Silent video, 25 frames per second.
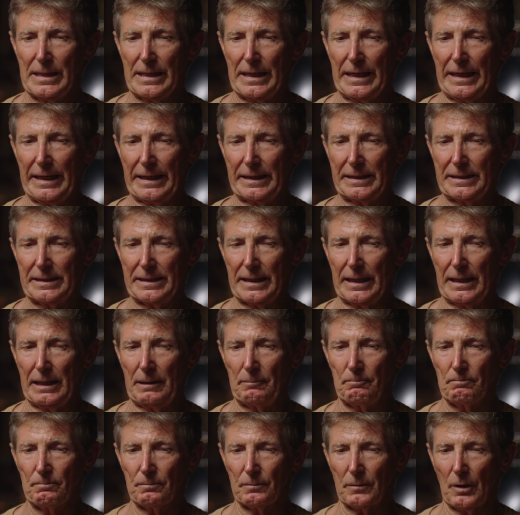And
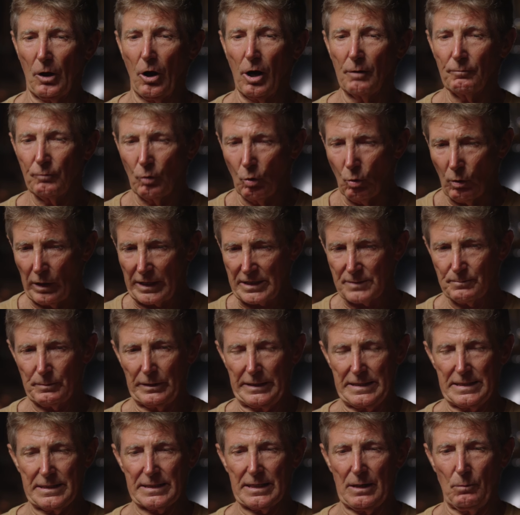I've always
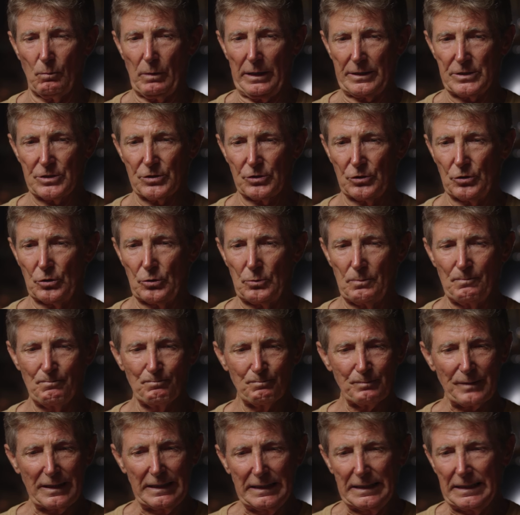been someone to
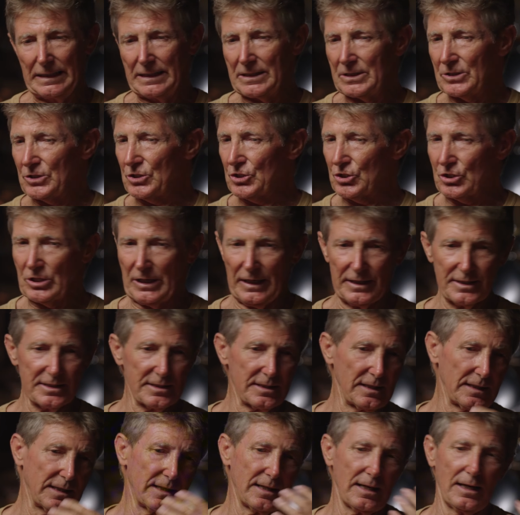just
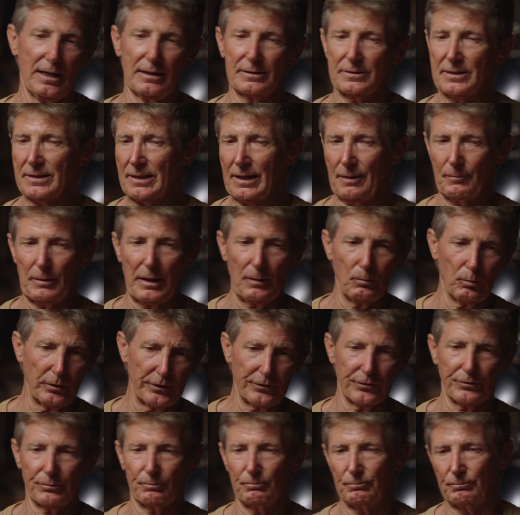to come up
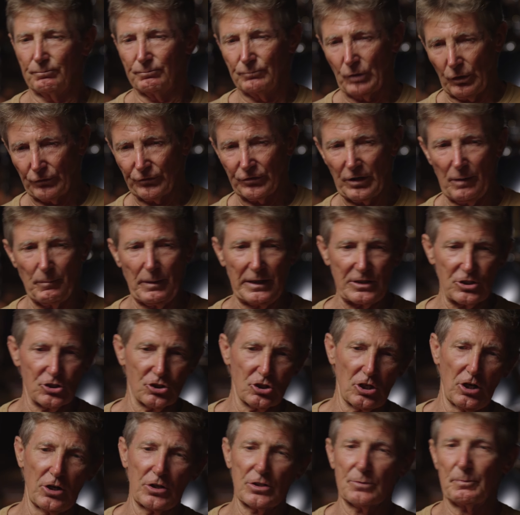with not so much
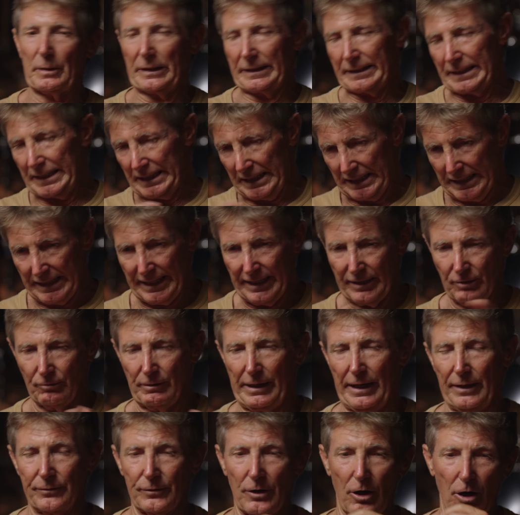jokes, but kid
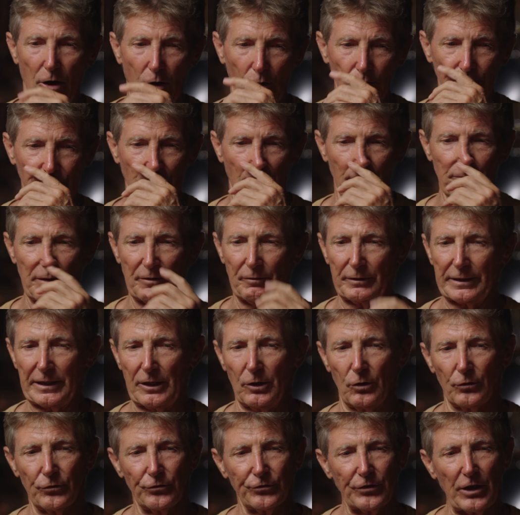around the whole time and everything
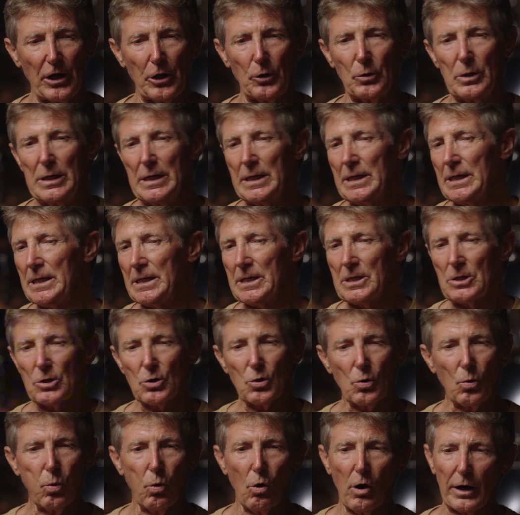else. So
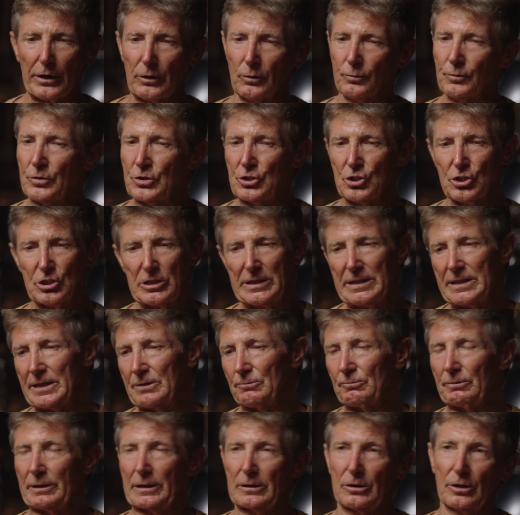quite often she
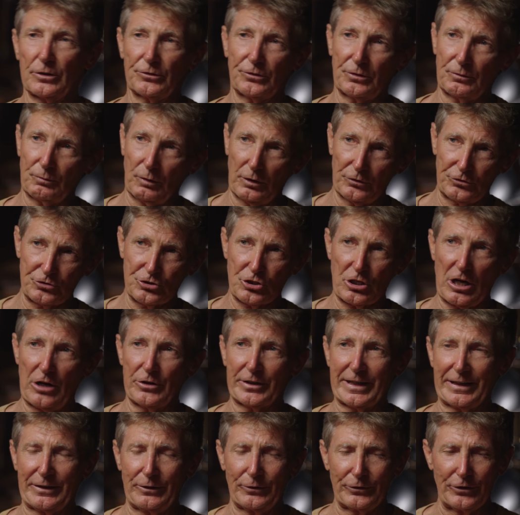didn't realise if I was
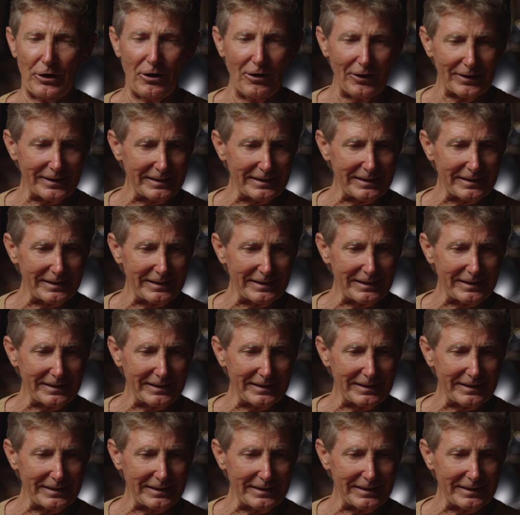joking or not.